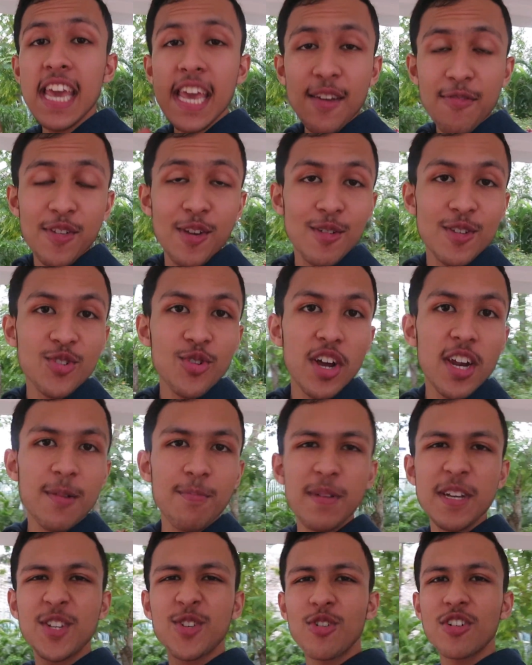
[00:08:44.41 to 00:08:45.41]
If you enjoyed
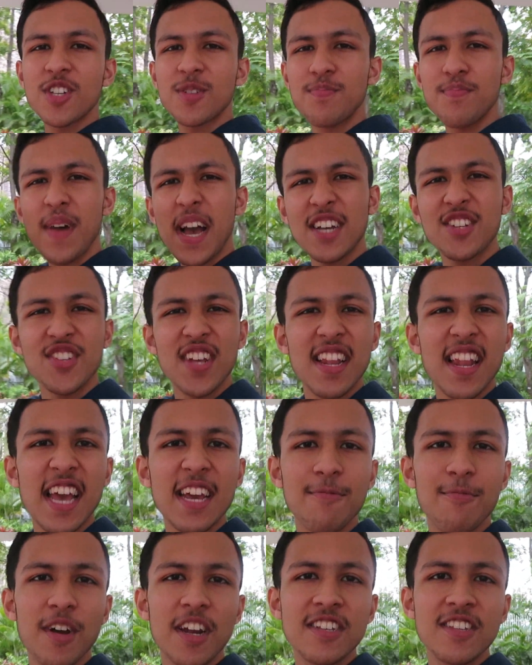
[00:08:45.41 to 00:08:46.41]
it, be sure to smash that
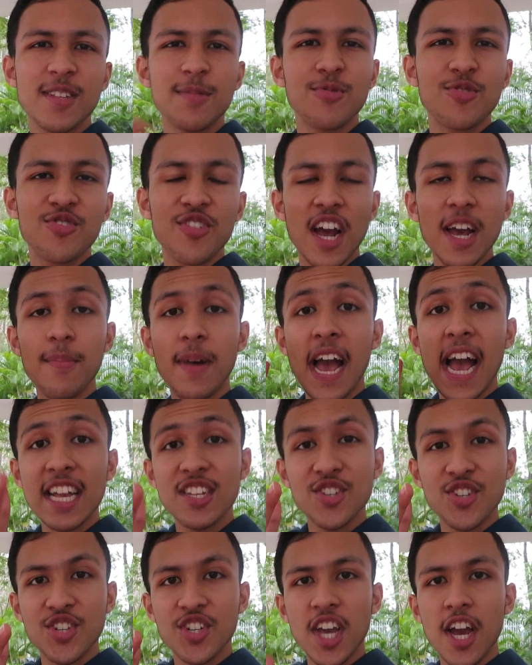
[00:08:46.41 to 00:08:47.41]
like button, subscribe
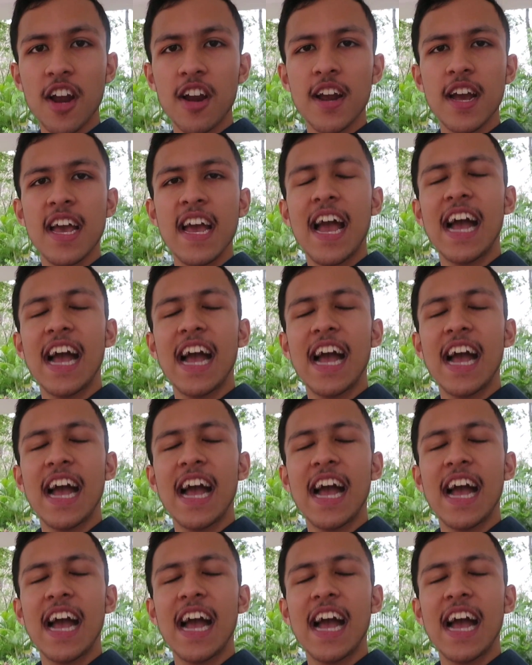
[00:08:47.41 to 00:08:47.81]
and share.